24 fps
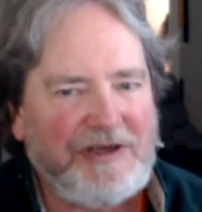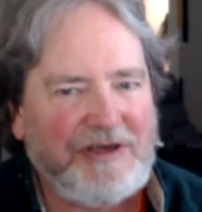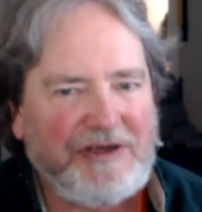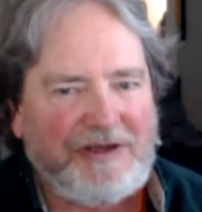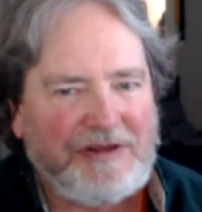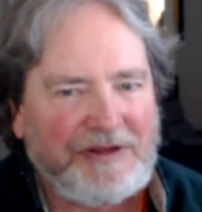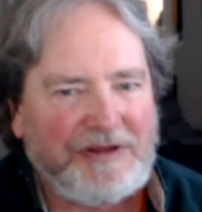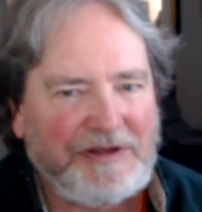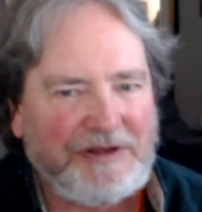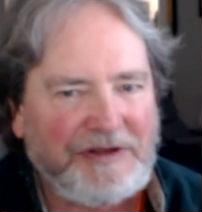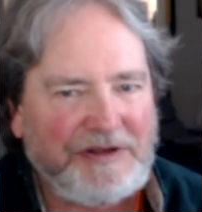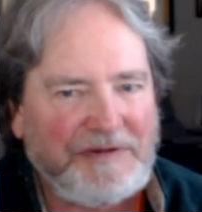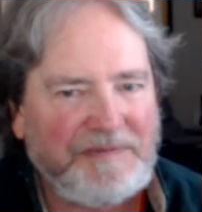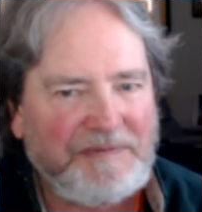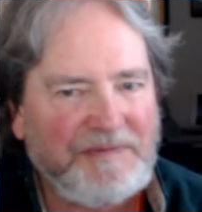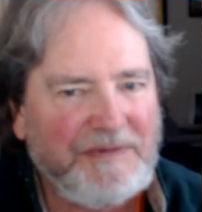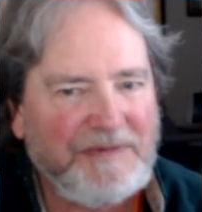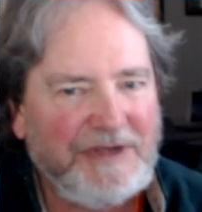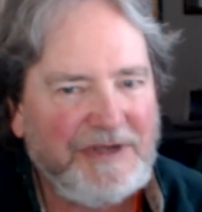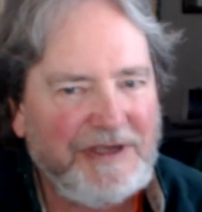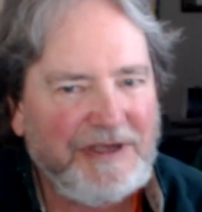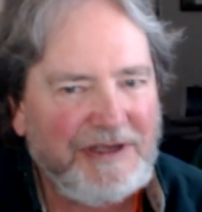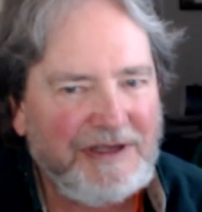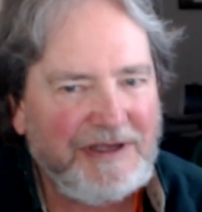in the
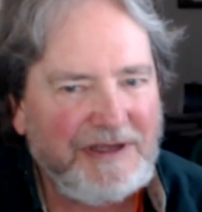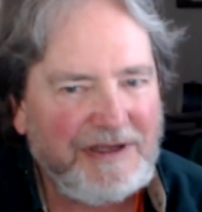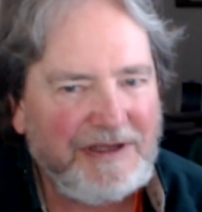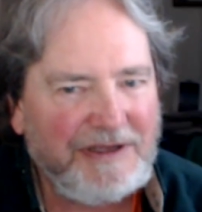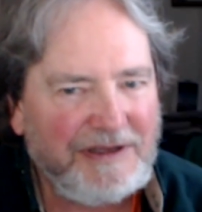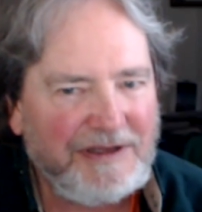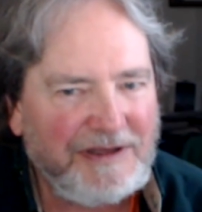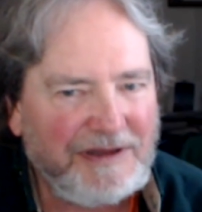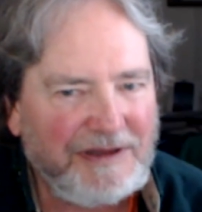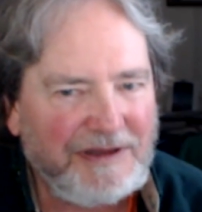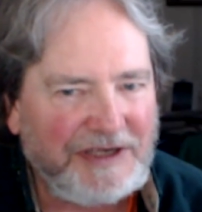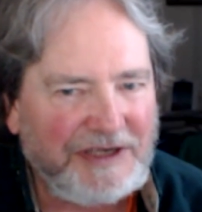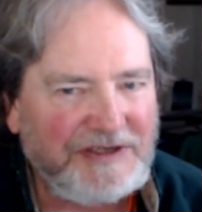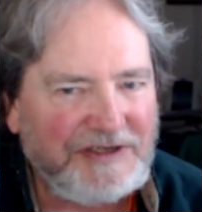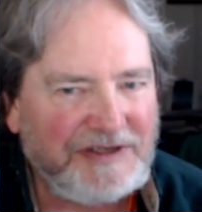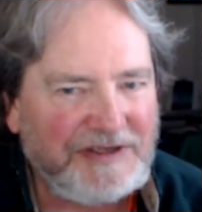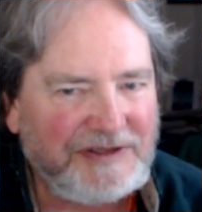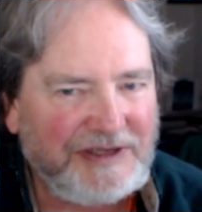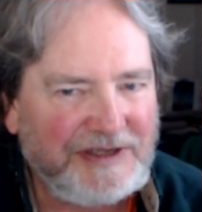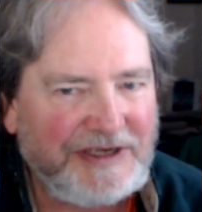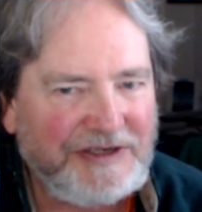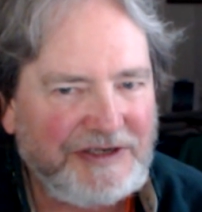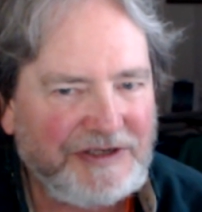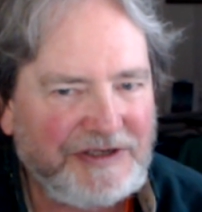
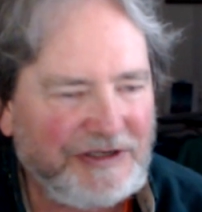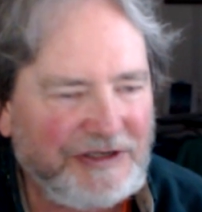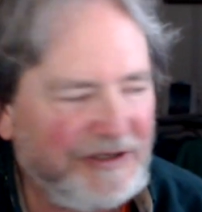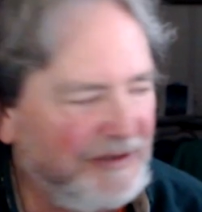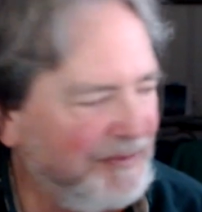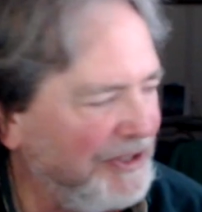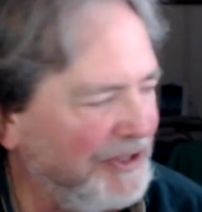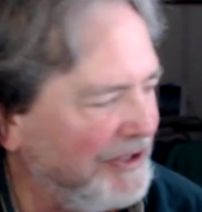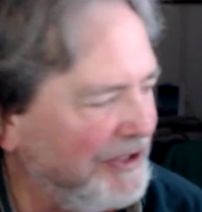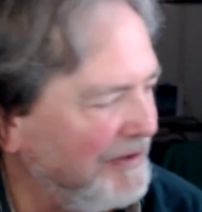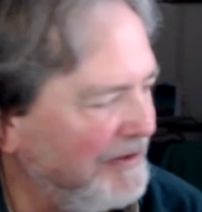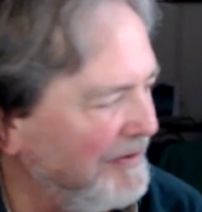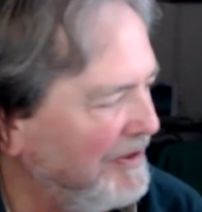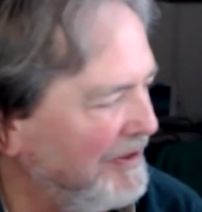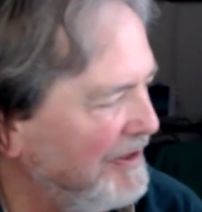legislature. But